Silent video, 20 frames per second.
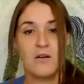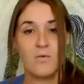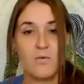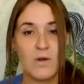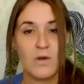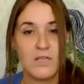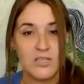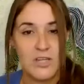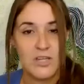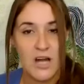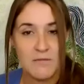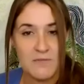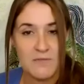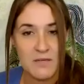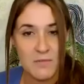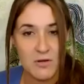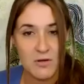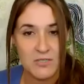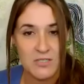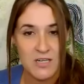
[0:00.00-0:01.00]
one trapped
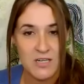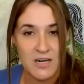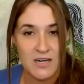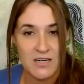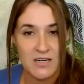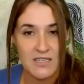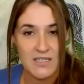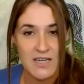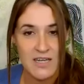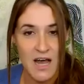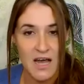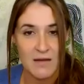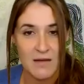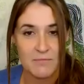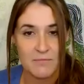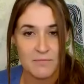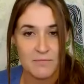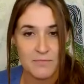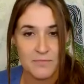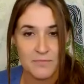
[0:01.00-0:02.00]
emotion at a time.